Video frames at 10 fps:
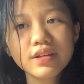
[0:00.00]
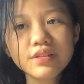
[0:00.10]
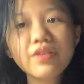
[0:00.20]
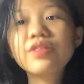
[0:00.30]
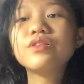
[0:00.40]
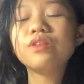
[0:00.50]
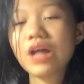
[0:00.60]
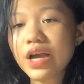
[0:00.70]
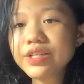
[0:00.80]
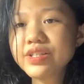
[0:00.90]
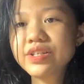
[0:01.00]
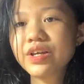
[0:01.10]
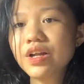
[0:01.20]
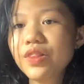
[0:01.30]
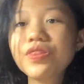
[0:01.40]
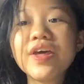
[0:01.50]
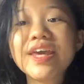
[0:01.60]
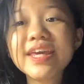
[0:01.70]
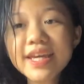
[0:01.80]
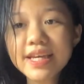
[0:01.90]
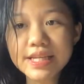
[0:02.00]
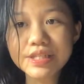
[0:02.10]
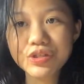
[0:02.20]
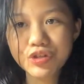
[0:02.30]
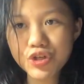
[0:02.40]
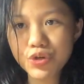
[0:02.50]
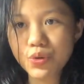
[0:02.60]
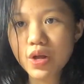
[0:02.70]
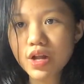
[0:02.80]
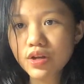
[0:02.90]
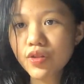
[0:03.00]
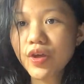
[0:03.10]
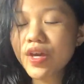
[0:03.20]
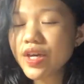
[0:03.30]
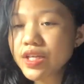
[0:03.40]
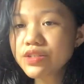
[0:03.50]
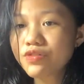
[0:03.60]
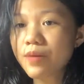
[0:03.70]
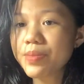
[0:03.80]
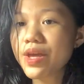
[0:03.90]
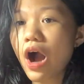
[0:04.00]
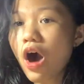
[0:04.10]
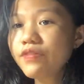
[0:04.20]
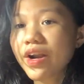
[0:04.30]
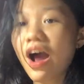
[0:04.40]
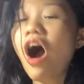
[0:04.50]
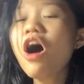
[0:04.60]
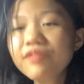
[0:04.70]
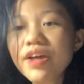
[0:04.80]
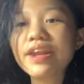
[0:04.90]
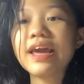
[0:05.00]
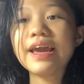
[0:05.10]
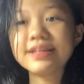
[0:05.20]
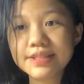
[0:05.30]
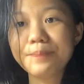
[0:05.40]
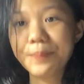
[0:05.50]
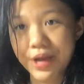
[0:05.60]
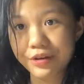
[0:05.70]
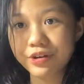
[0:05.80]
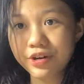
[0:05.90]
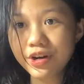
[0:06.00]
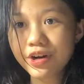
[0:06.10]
But the light, the heat too. Now the heat from the oven is a matter.